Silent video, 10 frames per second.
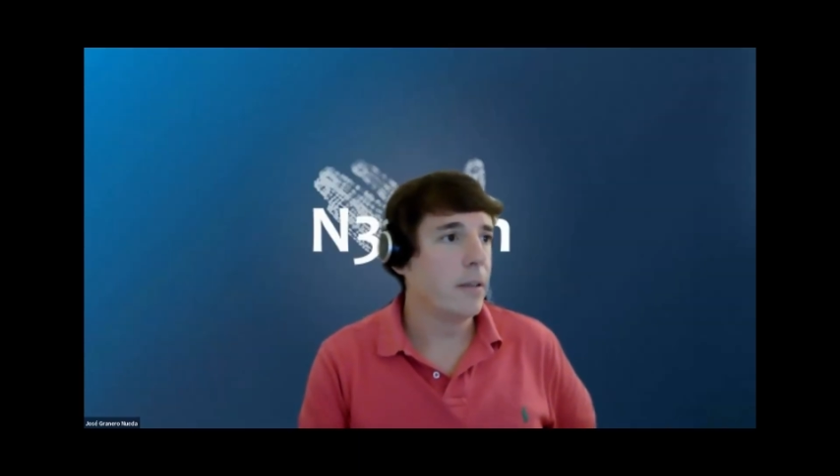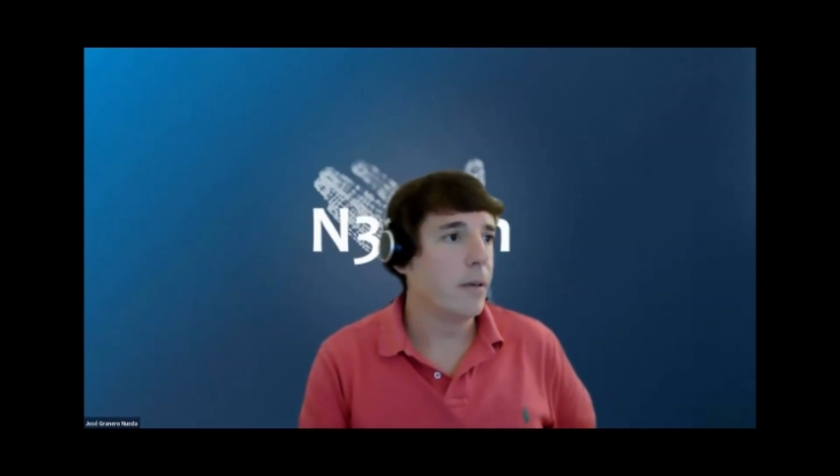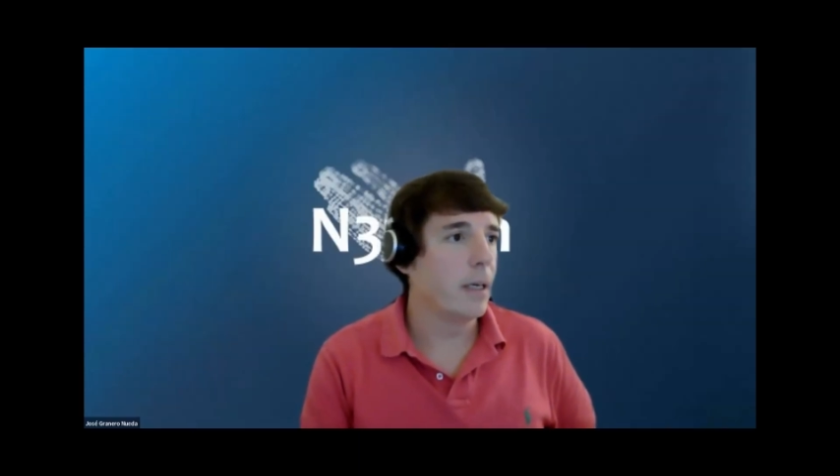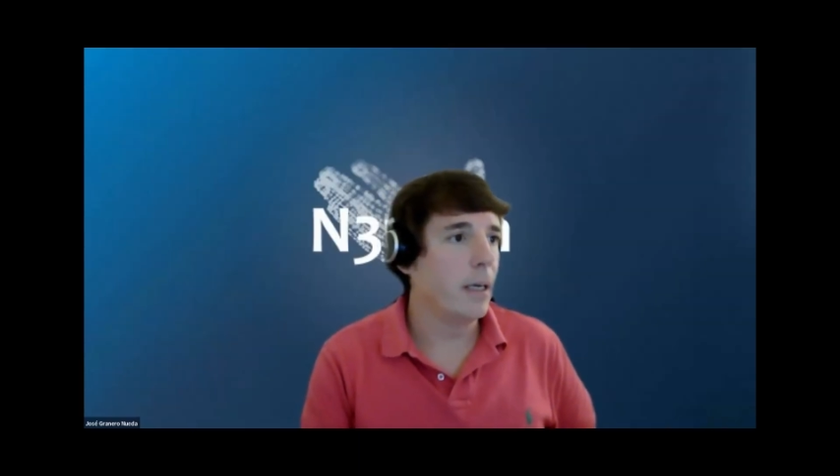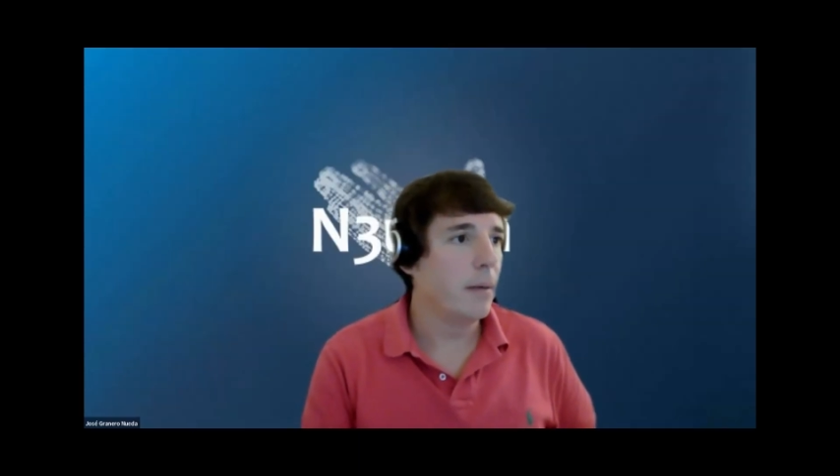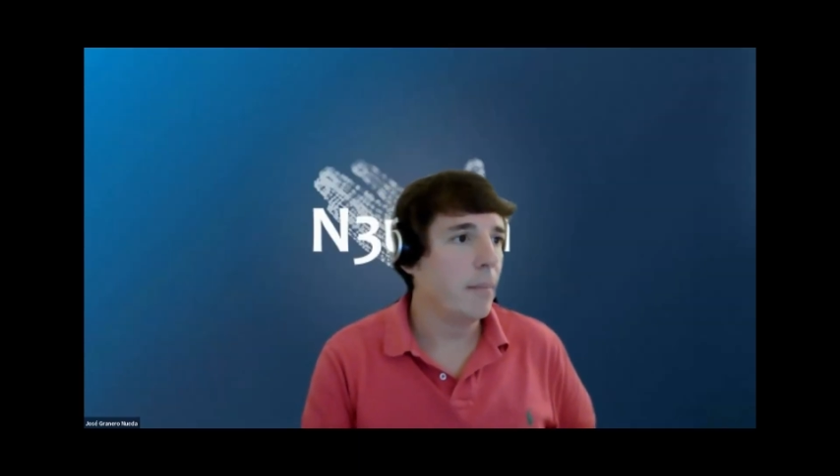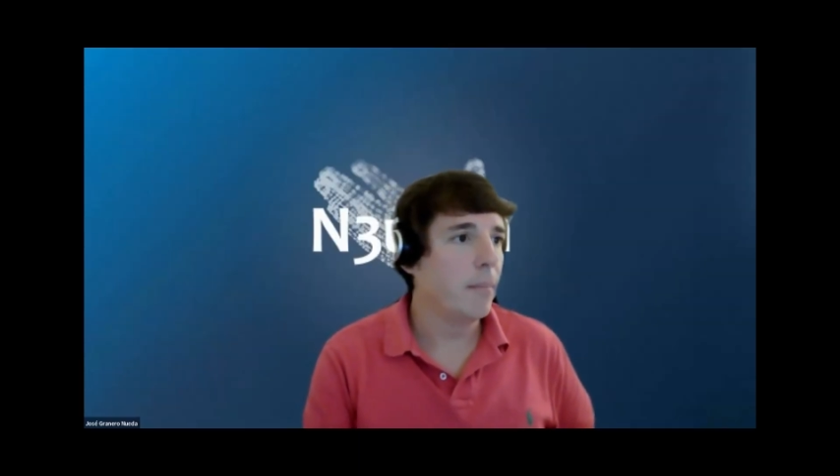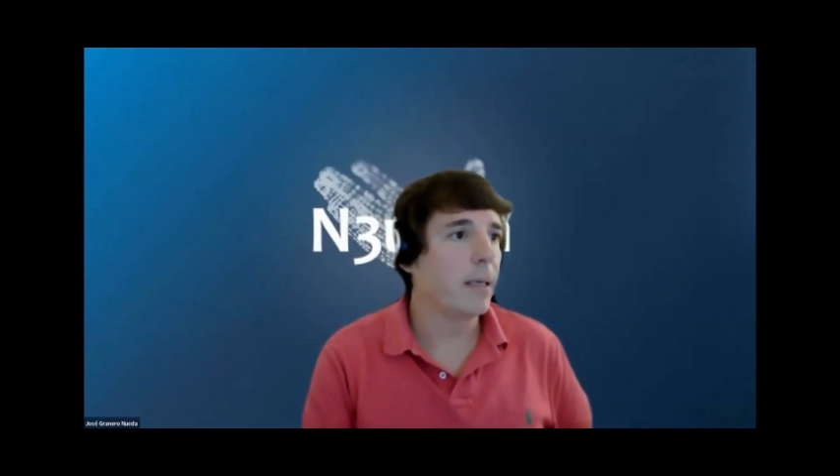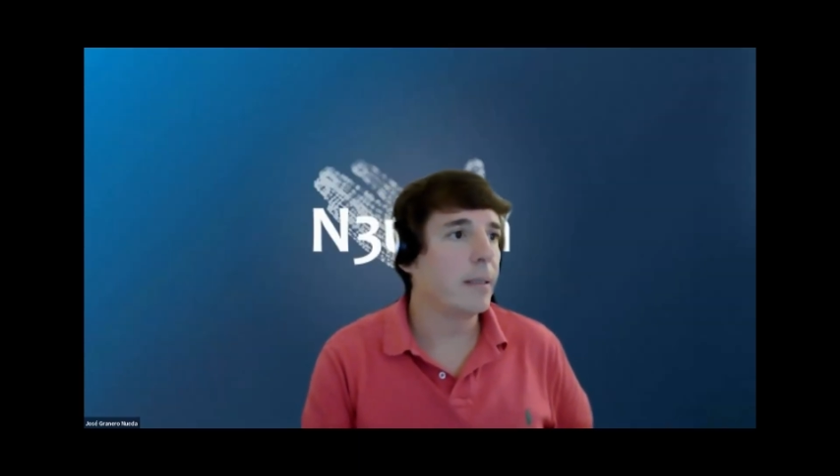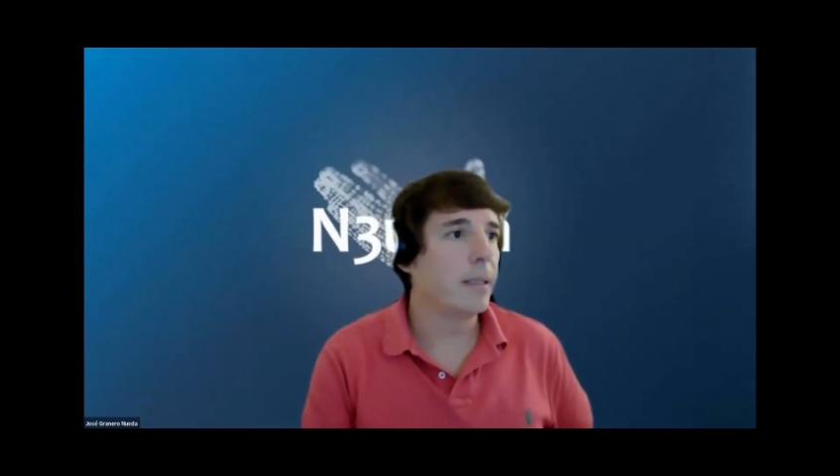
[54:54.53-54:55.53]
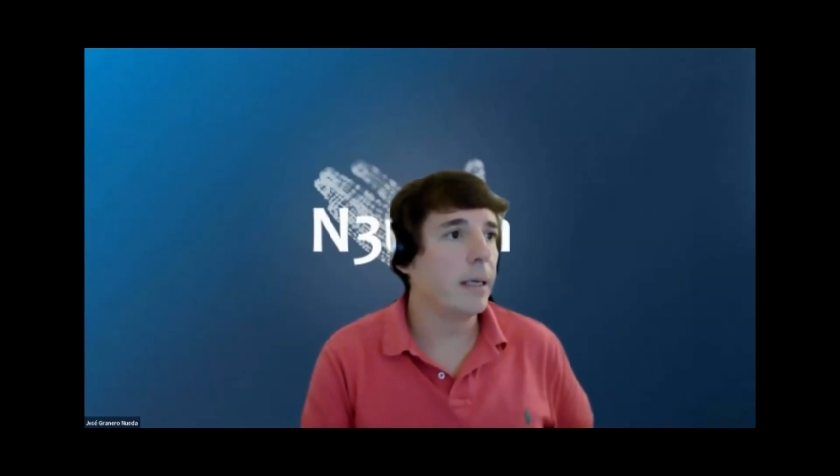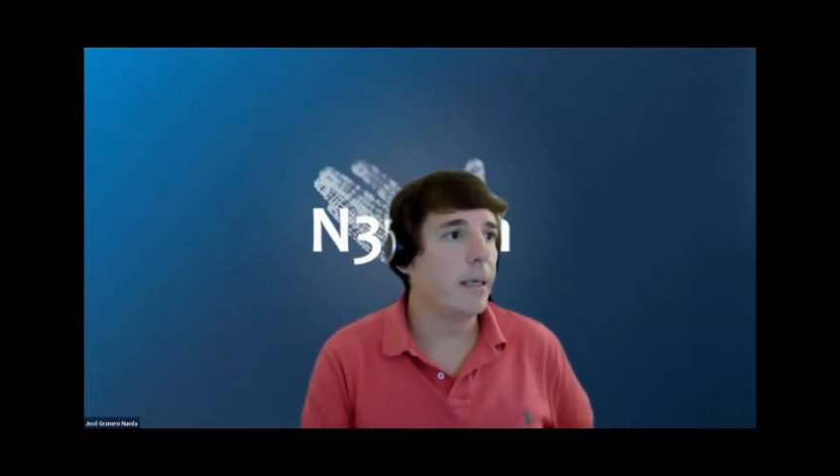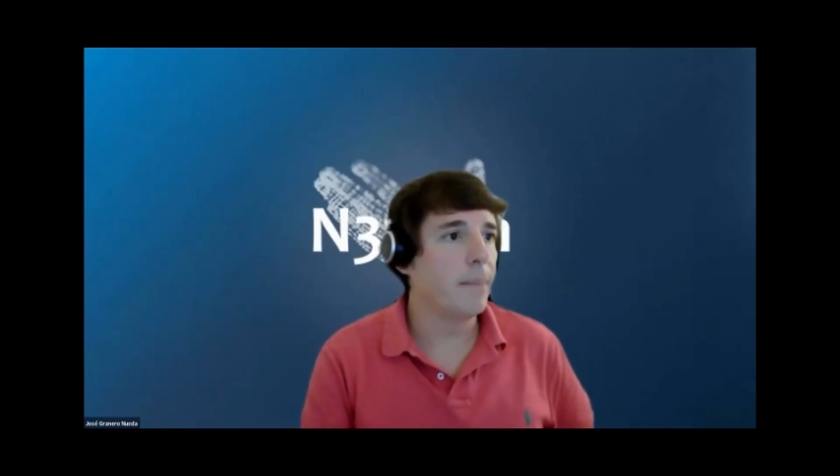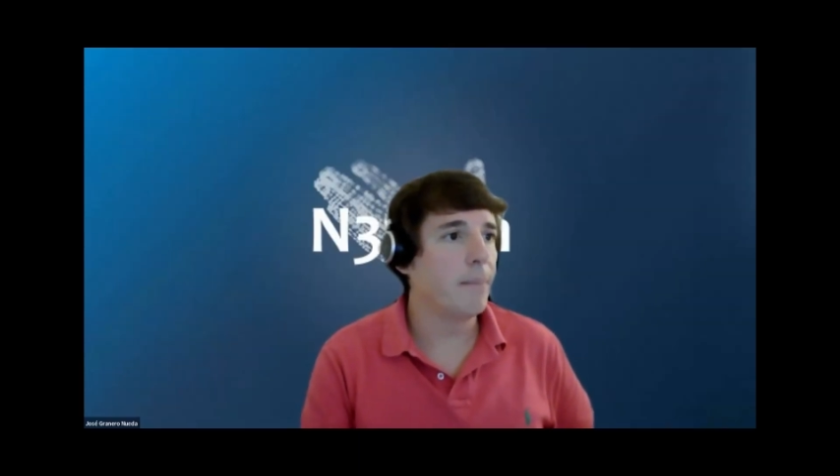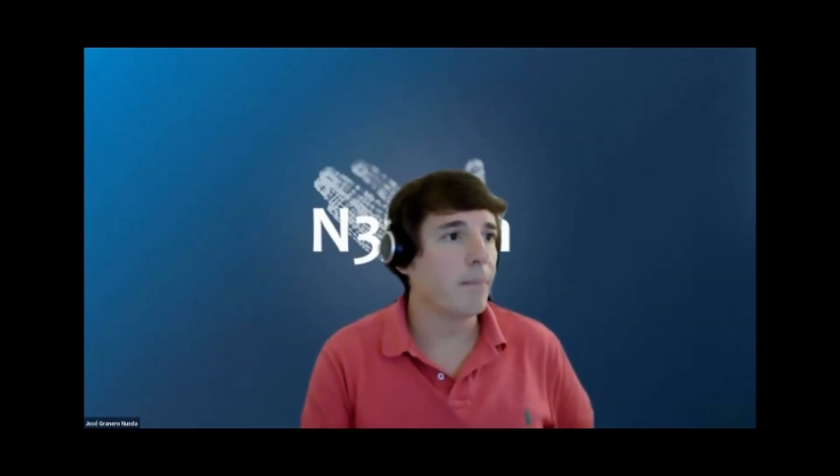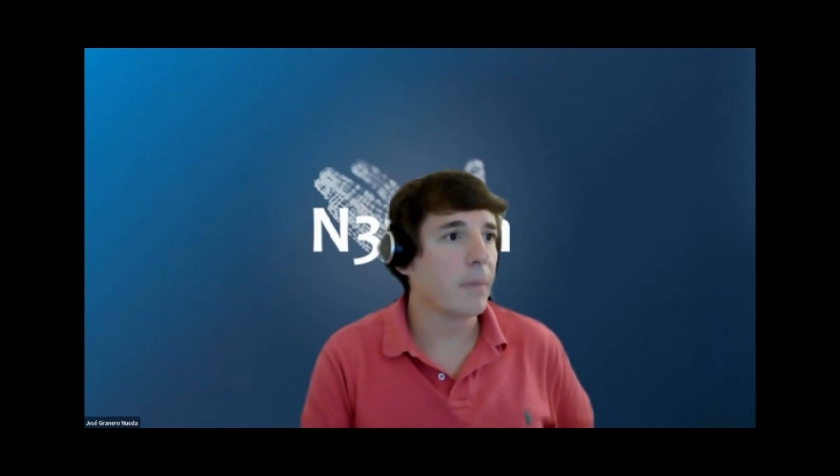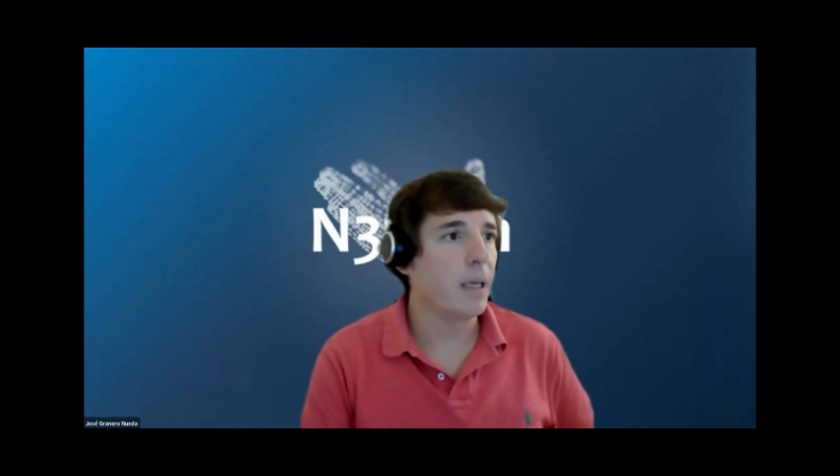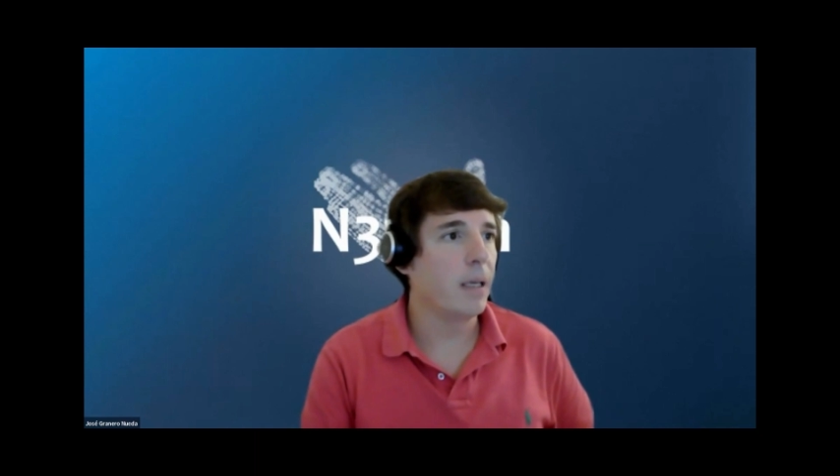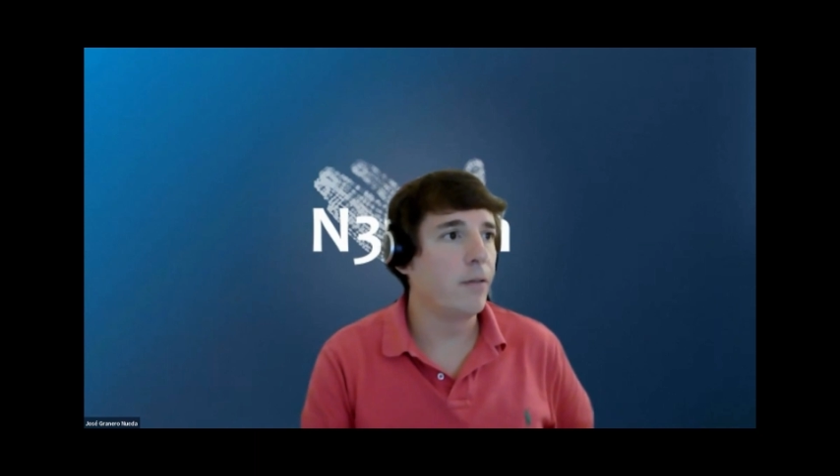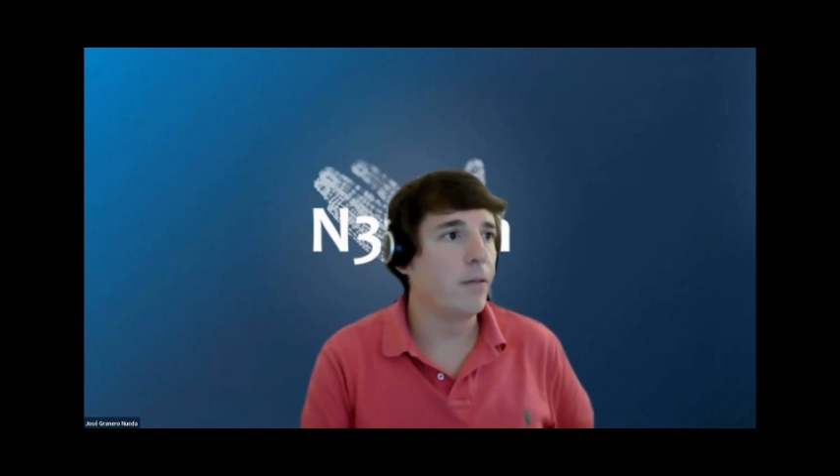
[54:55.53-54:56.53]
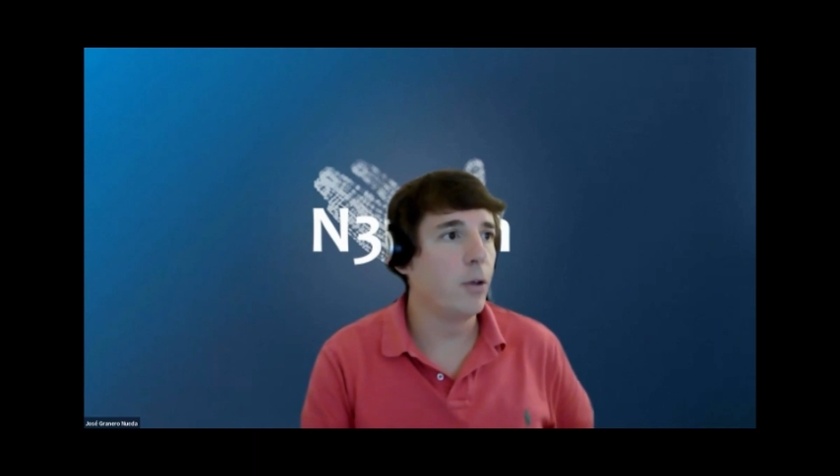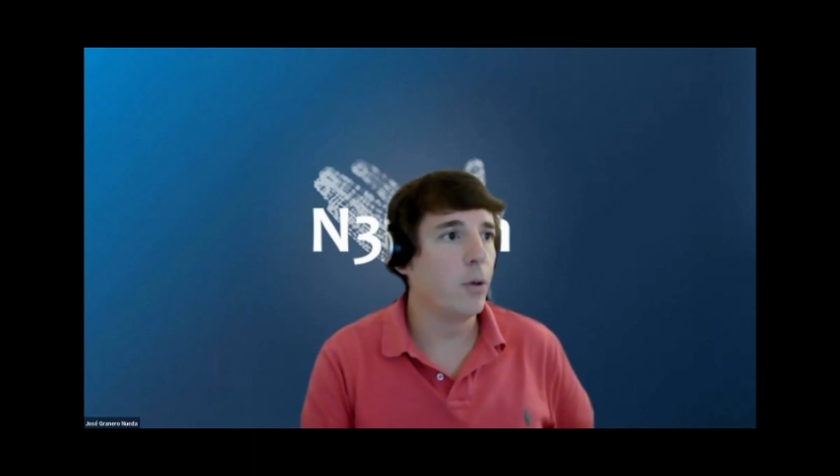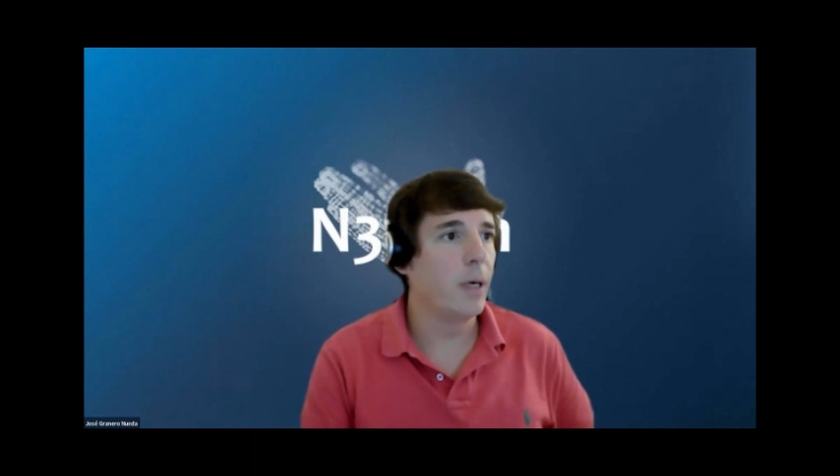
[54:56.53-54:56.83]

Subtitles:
Okay, but if you